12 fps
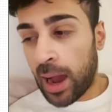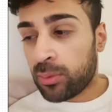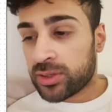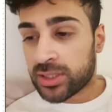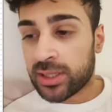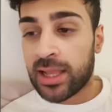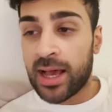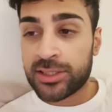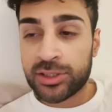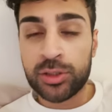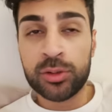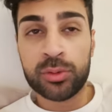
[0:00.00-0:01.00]
I would say the
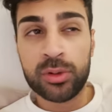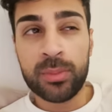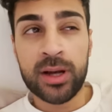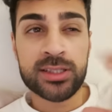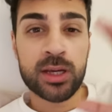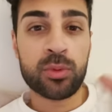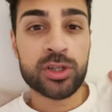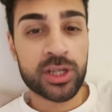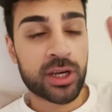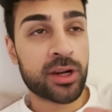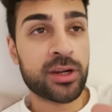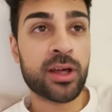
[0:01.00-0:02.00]
last two, three months, I
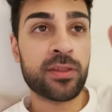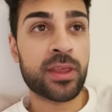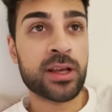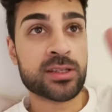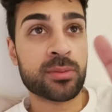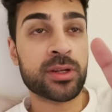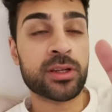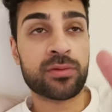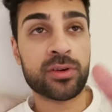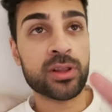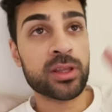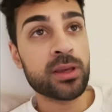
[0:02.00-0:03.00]
wish I could have done things a
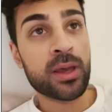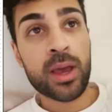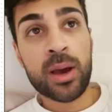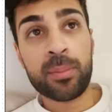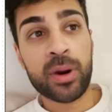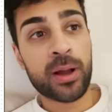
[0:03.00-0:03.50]
bit differently.